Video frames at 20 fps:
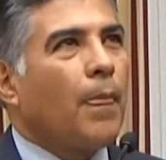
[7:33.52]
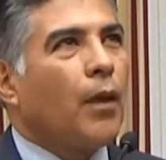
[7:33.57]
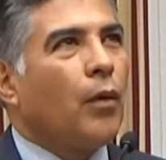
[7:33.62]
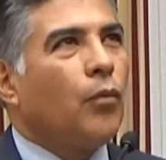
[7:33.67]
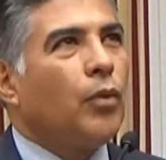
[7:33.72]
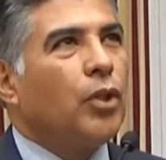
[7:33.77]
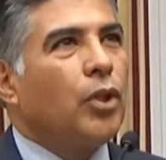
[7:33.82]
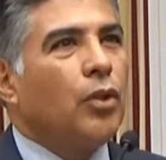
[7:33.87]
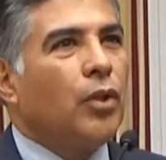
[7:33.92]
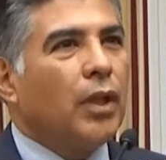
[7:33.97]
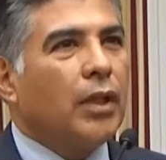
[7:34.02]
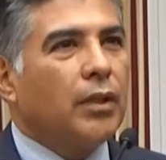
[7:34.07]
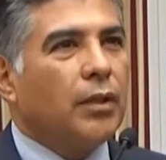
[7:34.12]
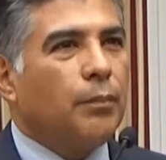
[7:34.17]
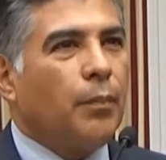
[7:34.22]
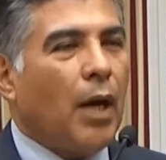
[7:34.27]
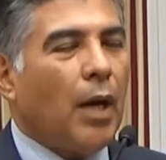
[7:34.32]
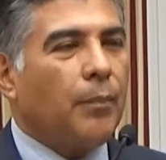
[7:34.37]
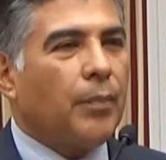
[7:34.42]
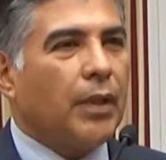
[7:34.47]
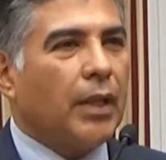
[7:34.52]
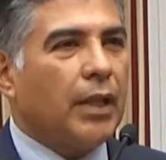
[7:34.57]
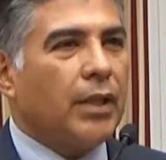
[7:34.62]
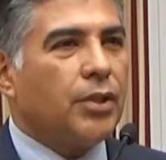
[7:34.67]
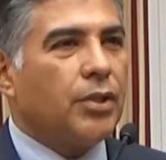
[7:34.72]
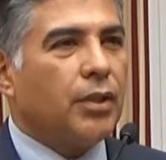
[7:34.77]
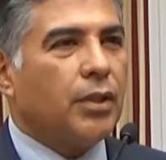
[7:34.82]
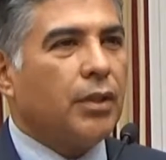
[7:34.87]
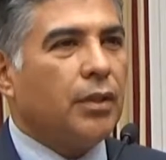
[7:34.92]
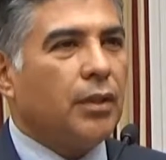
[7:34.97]
when you look at the
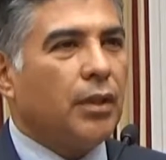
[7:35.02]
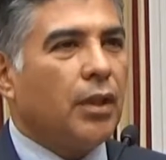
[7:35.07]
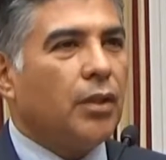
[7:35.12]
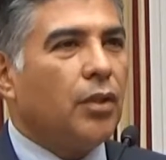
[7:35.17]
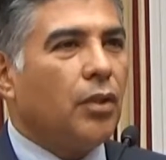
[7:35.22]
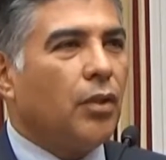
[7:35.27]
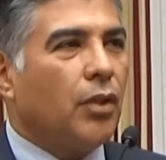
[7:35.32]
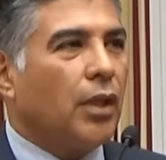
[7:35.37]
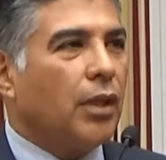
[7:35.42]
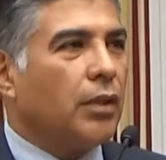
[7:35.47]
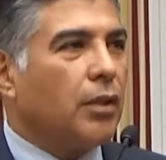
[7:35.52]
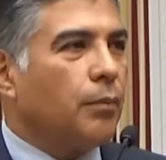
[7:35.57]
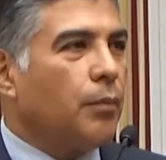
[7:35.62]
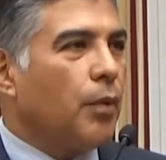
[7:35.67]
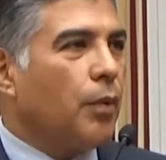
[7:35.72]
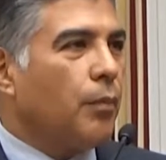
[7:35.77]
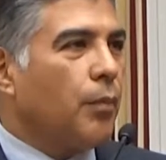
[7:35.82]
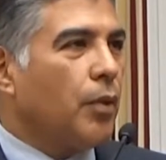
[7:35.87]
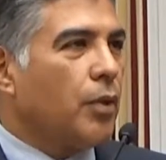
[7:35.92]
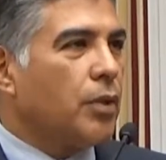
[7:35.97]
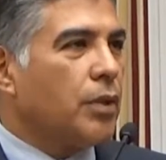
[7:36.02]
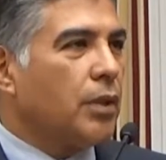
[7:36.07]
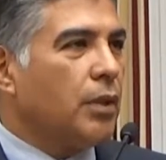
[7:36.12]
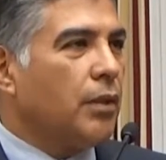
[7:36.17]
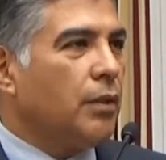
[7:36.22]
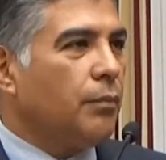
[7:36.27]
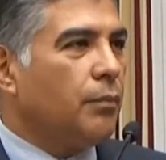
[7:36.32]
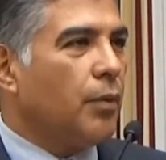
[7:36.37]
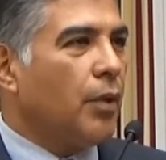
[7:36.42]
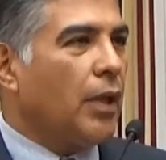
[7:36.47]
population and you look at the per
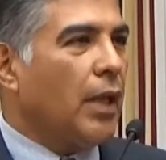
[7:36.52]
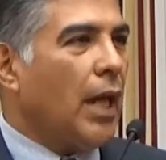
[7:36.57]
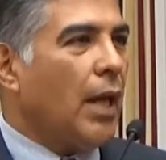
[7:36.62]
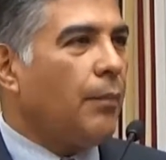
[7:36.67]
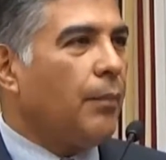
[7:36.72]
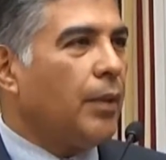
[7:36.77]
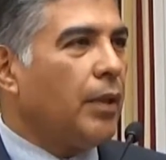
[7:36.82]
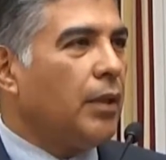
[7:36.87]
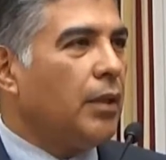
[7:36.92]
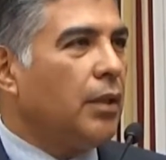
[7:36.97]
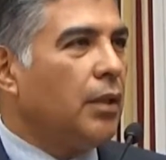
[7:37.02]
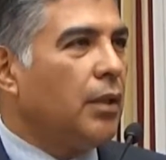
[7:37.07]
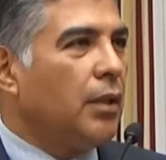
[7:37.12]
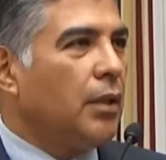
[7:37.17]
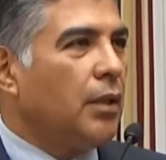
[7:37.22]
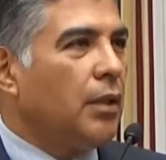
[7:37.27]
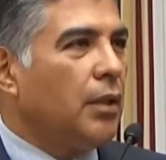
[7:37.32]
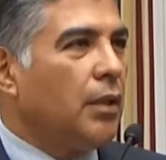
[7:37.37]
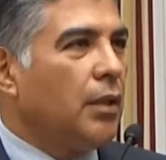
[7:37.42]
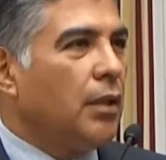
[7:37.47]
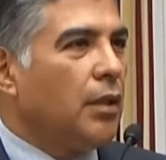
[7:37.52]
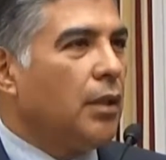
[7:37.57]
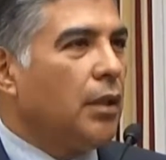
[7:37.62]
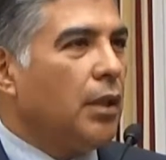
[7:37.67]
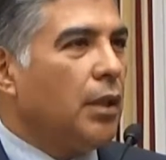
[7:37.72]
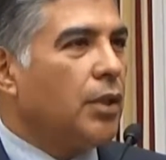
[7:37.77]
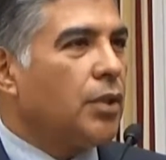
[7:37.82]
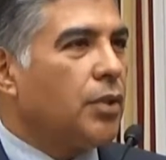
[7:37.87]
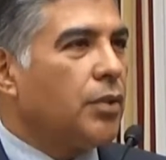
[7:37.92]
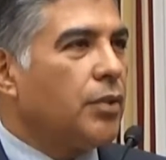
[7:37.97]
person, per capita
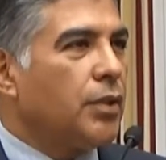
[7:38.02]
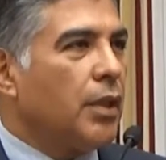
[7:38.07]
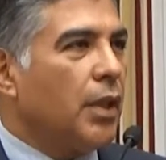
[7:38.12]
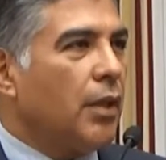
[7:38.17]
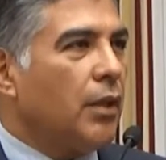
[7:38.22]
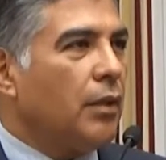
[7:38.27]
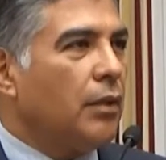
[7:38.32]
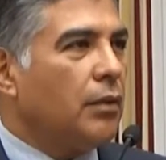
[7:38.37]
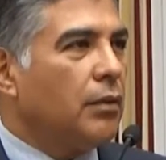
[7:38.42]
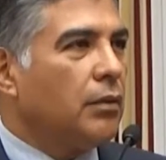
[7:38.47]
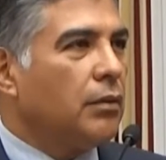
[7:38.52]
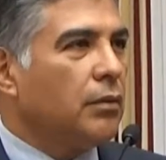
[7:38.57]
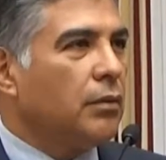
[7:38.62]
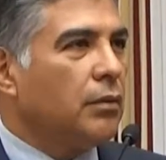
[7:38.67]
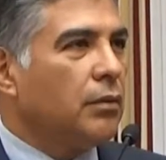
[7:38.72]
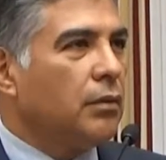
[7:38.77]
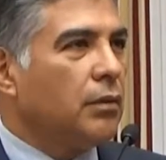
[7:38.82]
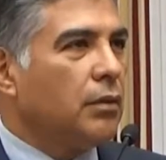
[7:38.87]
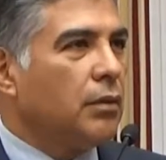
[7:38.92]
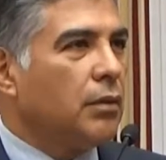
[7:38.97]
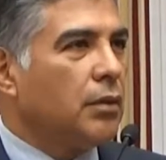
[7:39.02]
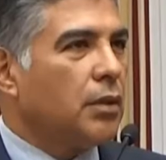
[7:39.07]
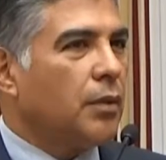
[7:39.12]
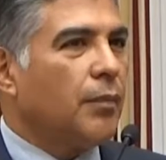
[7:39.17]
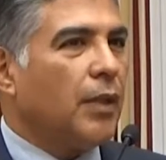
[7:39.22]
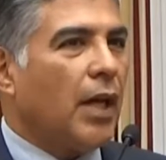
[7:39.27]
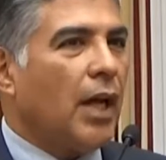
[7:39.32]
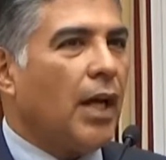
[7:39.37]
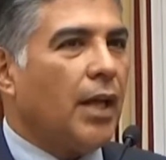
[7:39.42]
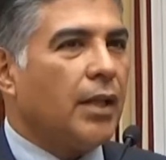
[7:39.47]
issues there, some
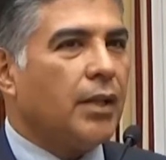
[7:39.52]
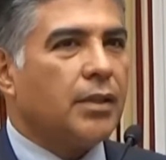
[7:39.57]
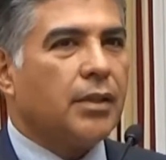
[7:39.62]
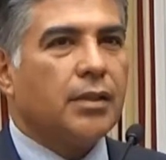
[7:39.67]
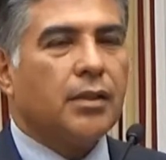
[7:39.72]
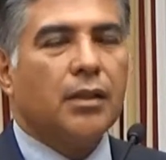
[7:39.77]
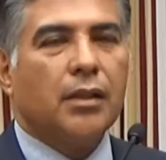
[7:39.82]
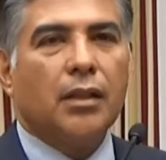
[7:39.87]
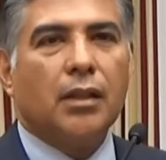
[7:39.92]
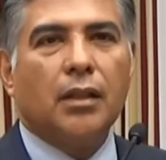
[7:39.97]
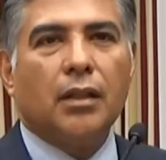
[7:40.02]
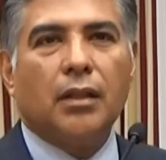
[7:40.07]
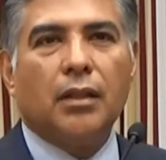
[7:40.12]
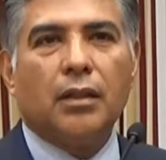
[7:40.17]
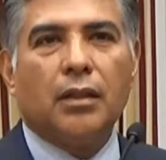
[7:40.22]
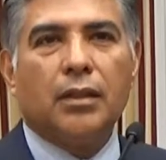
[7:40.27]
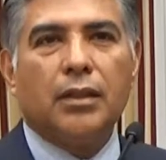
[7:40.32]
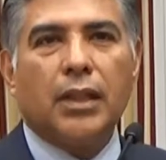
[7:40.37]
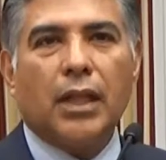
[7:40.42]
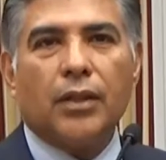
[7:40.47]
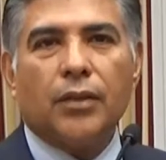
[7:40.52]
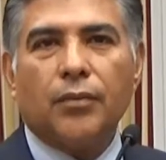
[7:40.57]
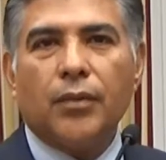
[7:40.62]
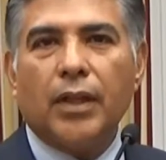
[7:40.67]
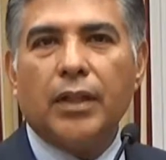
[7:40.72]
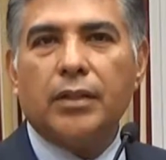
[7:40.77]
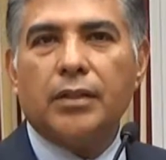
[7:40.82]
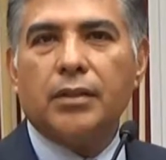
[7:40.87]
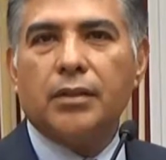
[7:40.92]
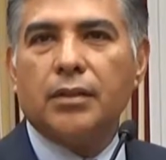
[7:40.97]
of the highest death
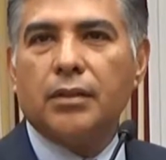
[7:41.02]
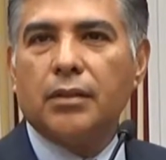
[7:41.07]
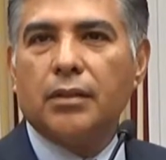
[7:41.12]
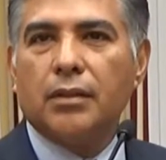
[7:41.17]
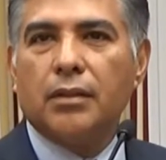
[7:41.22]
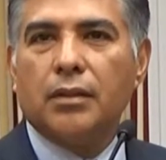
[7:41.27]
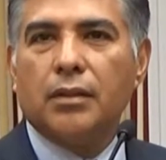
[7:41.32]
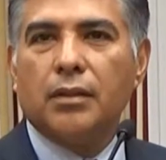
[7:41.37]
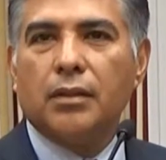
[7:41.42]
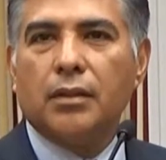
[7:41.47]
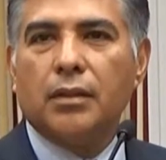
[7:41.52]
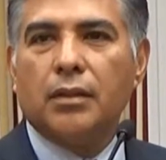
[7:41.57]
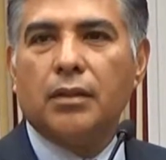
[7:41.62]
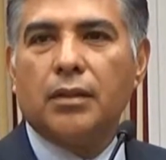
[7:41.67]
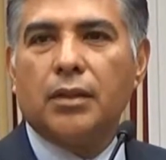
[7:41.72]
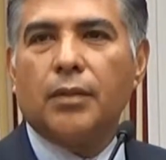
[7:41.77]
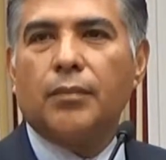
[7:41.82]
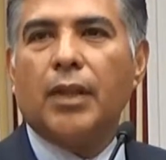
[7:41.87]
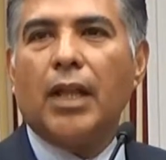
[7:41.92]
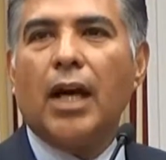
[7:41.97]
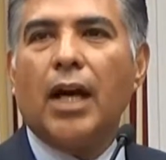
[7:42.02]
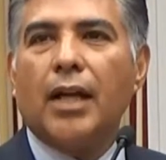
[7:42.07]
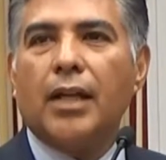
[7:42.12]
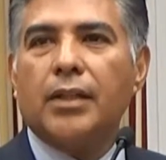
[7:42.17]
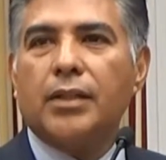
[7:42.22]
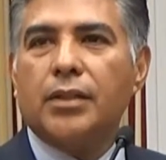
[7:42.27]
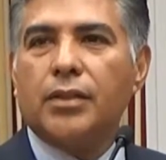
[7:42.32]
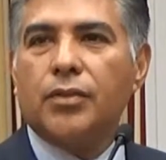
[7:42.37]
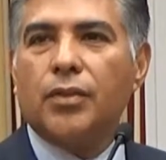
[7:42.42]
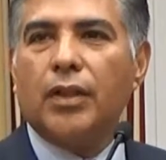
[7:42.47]
rates, some of the
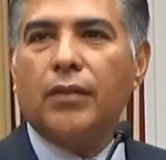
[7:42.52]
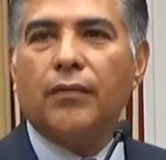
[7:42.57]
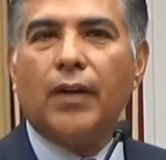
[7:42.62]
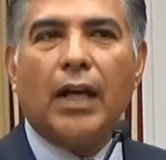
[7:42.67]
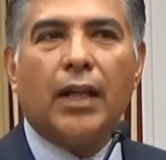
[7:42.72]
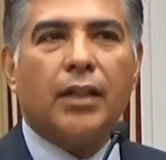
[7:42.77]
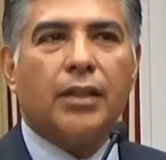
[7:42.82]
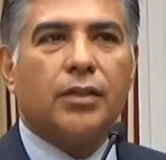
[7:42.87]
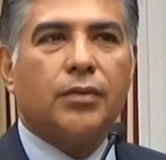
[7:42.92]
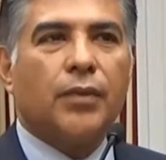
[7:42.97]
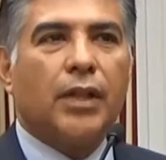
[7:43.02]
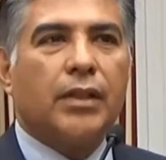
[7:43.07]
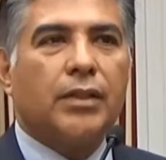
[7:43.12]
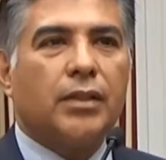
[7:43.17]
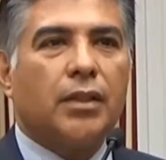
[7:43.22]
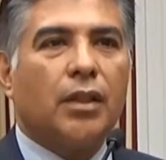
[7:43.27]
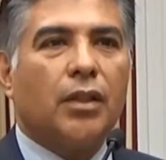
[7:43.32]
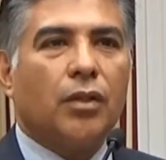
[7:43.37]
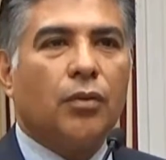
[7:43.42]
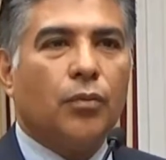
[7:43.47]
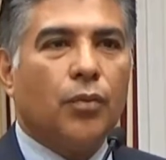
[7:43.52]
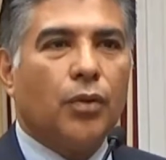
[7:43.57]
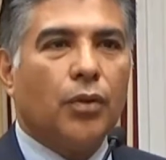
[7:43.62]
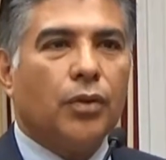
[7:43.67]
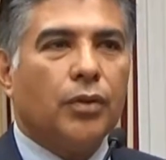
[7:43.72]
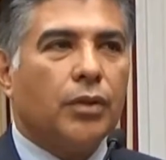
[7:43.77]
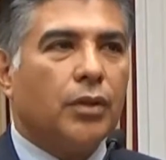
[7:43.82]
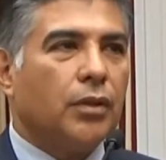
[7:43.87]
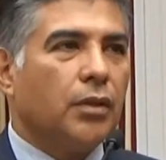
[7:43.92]
highest street violence rates in the world,